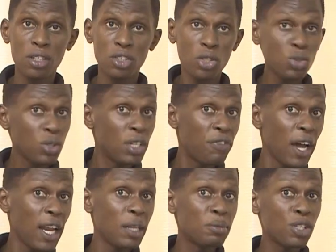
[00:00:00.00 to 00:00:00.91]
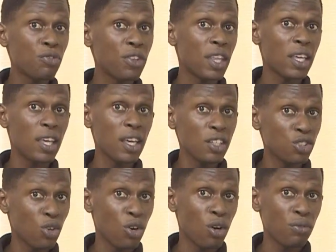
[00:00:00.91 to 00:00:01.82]
not to defile himself with the
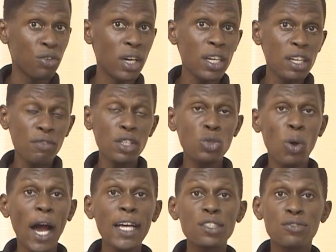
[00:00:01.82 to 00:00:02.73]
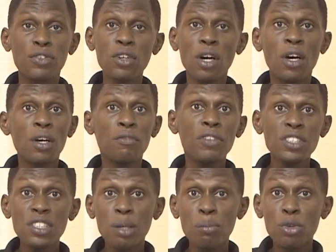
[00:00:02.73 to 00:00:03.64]
king's royal food and even to ask for
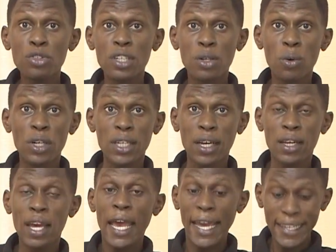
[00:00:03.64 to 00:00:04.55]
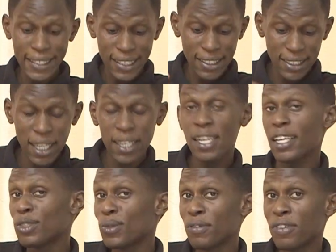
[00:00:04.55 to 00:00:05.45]
vegetables and water. And it is said,
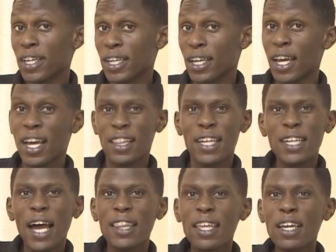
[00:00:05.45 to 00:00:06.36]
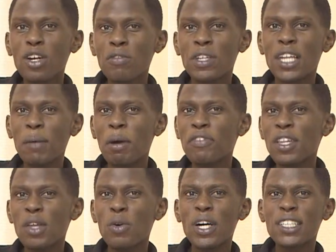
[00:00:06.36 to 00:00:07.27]
as we've read, that at the end of the time
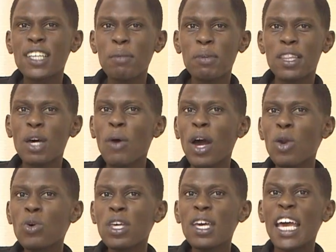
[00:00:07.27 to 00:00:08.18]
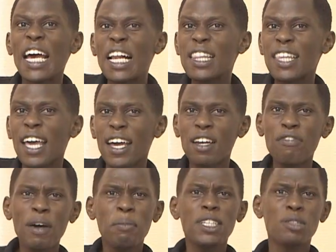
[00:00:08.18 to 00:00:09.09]
after they were examined, they were looking healthier and
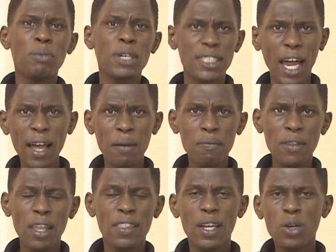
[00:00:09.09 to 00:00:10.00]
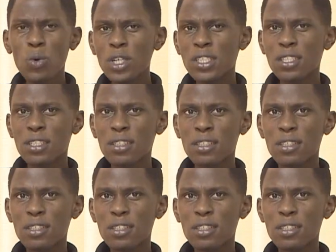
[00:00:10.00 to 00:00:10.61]
far much better than what?